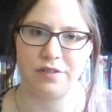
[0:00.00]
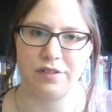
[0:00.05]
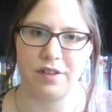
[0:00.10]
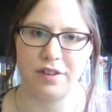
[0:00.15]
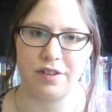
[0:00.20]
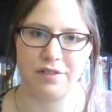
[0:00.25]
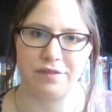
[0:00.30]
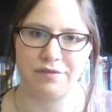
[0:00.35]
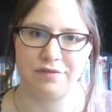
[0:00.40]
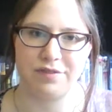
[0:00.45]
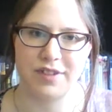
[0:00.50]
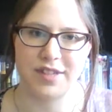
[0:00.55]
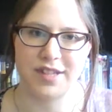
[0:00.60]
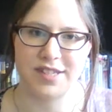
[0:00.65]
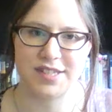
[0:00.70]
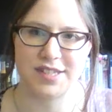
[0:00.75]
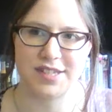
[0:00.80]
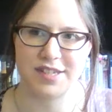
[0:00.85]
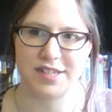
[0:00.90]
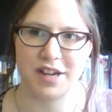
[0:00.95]
of
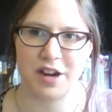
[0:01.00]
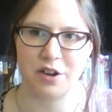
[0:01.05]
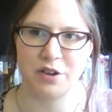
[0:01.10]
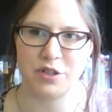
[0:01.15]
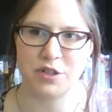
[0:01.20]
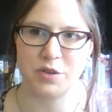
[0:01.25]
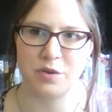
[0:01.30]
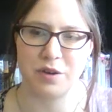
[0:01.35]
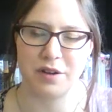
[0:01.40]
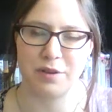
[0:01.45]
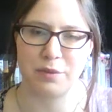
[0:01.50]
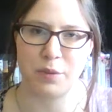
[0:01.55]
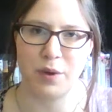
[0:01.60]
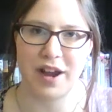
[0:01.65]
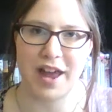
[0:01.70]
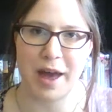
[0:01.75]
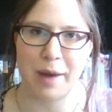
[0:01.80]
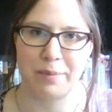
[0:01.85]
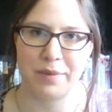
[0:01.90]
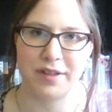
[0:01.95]
this entire story, what
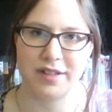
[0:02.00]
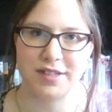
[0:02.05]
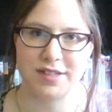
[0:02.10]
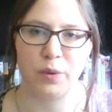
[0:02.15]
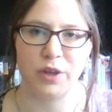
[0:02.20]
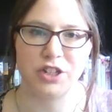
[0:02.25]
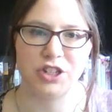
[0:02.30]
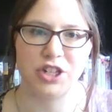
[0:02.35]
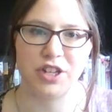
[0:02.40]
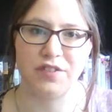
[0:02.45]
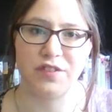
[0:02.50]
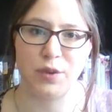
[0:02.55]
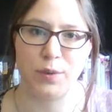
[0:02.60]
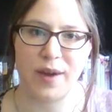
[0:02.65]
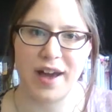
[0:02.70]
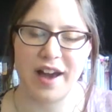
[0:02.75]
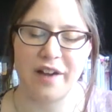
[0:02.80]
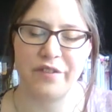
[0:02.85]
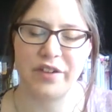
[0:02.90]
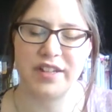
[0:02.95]
happens, which if you
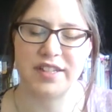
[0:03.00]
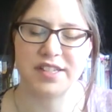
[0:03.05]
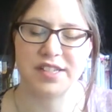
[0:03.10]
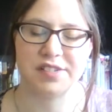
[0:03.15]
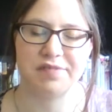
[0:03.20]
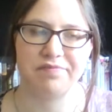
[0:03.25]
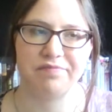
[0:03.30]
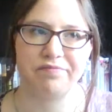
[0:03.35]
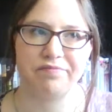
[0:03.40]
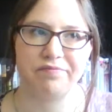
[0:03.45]
haven't,